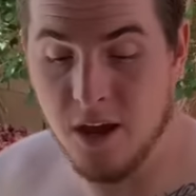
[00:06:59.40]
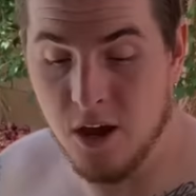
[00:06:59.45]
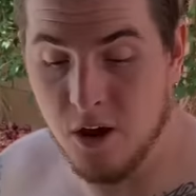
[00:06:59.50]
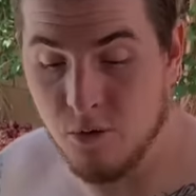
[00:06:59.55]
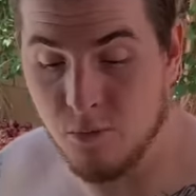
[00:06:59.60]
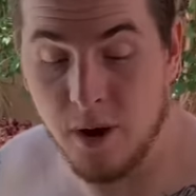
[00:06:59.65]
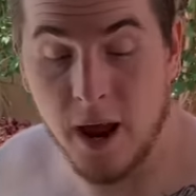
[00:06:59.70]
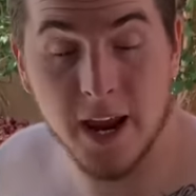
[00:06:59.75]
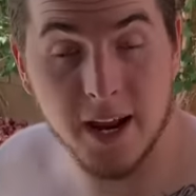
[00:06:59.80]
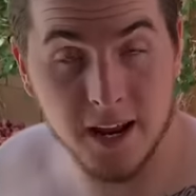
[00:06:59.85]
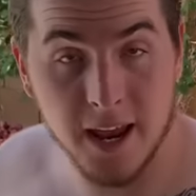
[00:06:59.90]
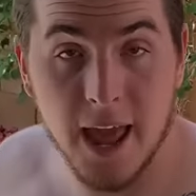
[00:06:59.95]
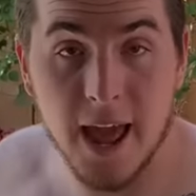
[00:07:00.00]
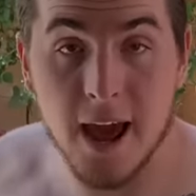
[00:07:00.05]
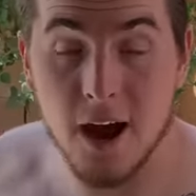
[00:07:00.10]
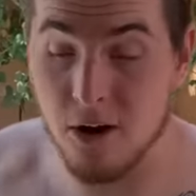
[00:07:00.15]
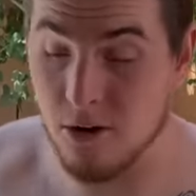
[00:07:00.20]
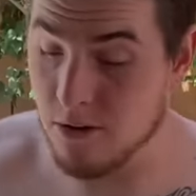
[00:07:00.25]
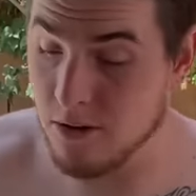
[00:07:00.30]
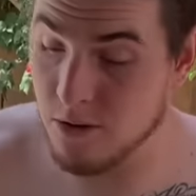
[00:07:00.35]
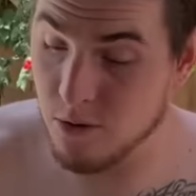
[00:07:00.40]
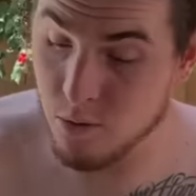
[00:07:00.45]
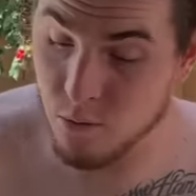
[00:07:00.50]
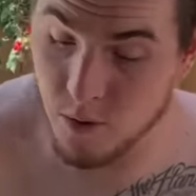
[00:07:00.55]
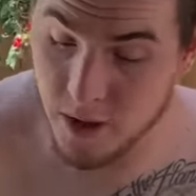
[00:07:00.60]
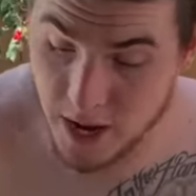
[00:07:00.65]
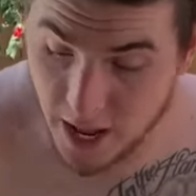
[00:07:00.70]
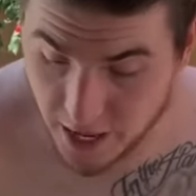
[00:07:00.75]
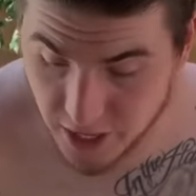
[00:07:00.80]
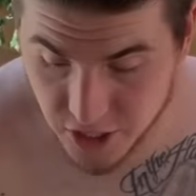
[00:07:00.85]
right now,
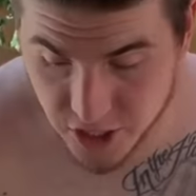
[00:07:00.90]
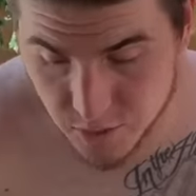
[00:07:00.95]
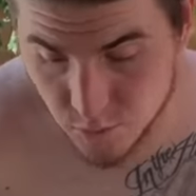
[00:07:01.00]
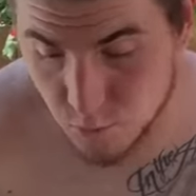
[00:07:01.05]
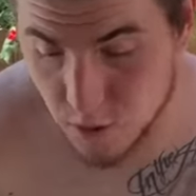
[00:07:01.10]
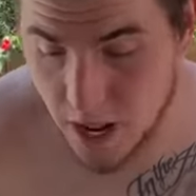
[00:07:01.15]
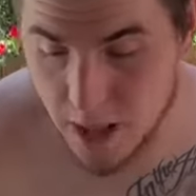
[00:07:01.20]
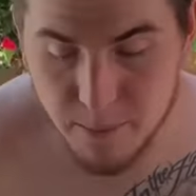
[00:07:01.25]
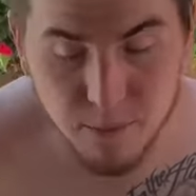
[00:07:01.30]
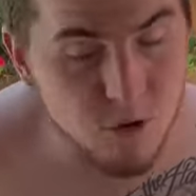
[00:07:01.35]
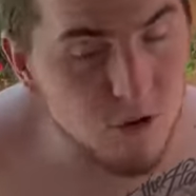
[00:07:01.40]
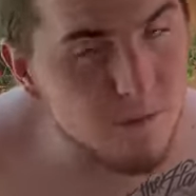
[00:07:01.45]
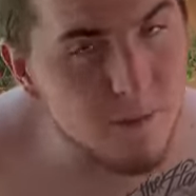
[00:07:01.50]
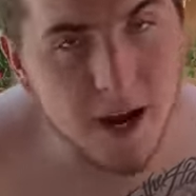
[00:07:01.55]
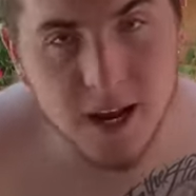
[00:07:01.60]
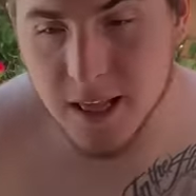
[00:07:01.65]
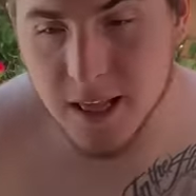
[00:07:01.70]
when I move my